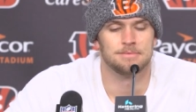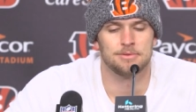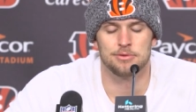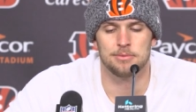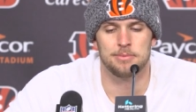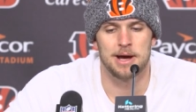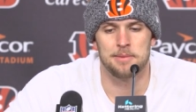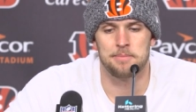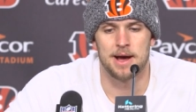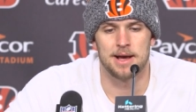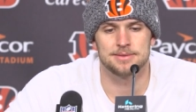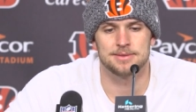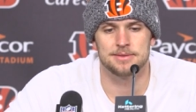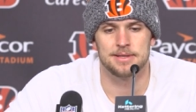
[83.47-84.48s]
Threw a bad
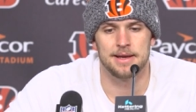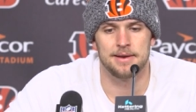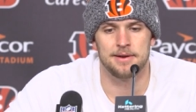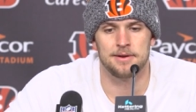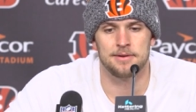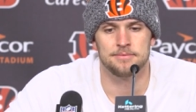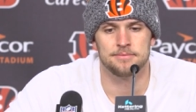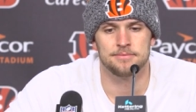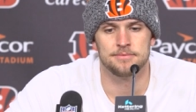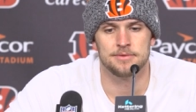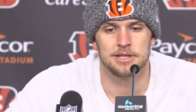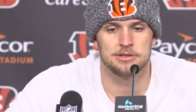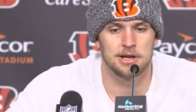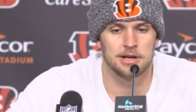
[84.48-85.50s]
pass to Tanner.
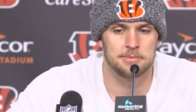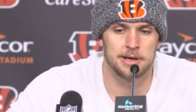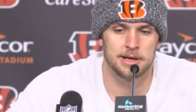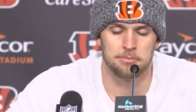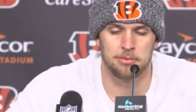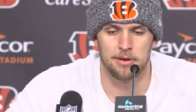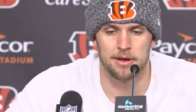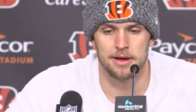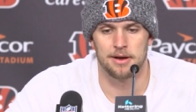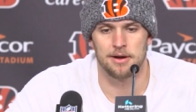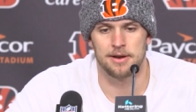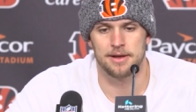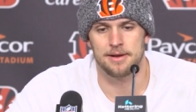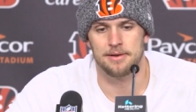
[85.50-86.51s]
He tried to make a play
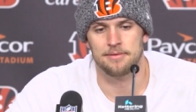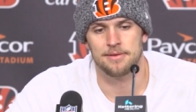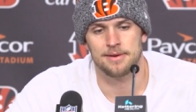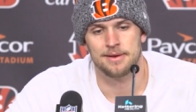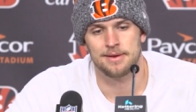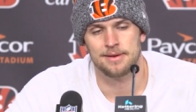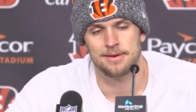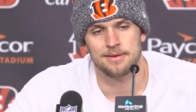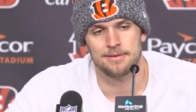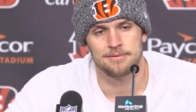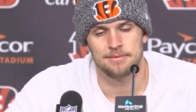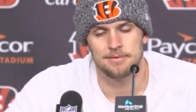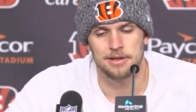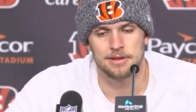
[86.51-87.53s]
on it.
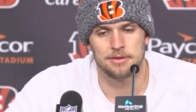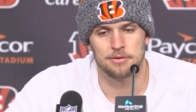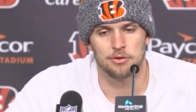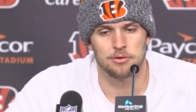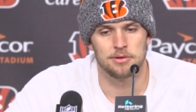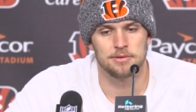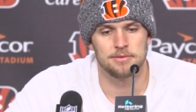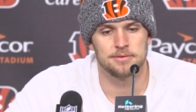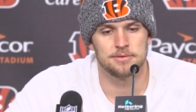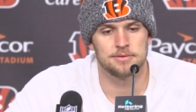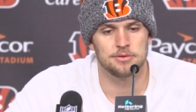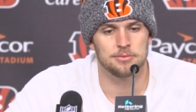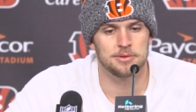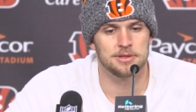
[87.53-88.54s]
He did throw it
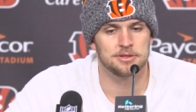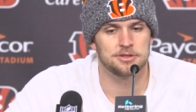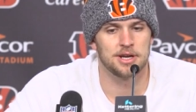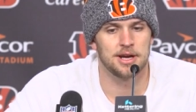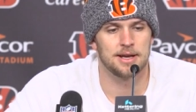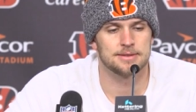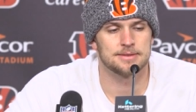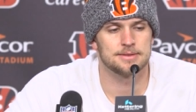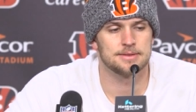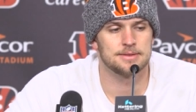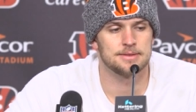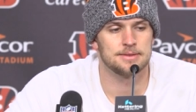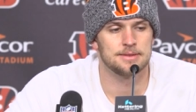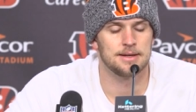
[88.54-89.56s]
to him in the
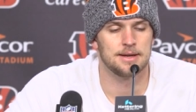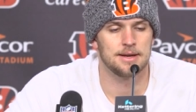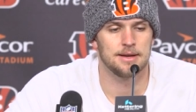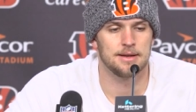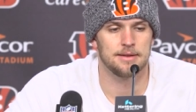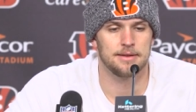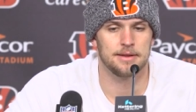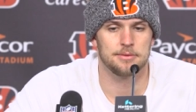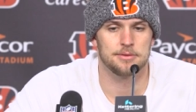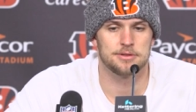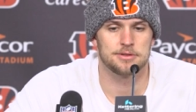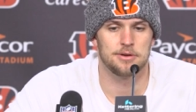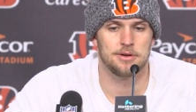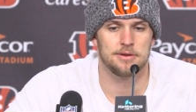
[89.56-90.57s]
chest, um, and they
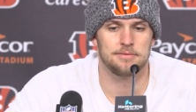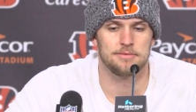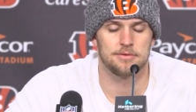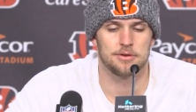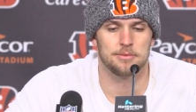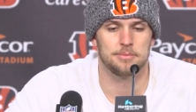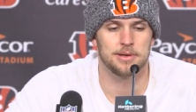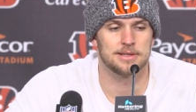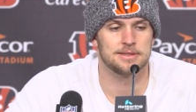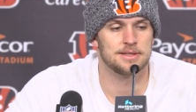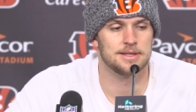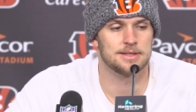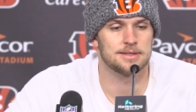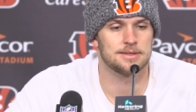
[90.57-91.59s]
return it for a pick
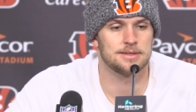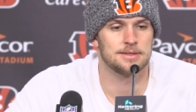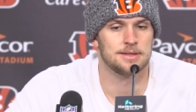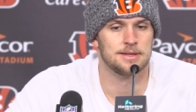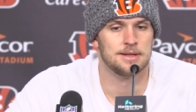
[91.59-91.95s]
six.